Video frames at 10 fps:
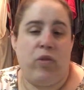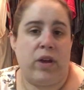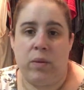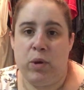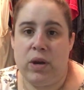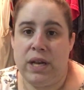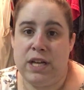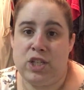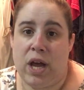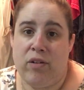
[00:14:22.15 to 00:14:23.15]
the community
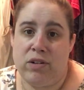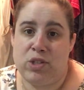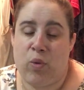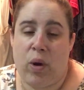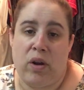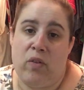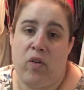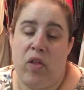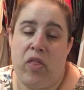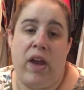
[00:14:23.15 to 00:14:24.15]
in general is a
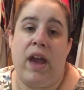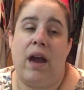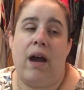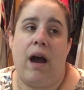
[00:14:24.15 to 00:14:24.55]
wonderful thing.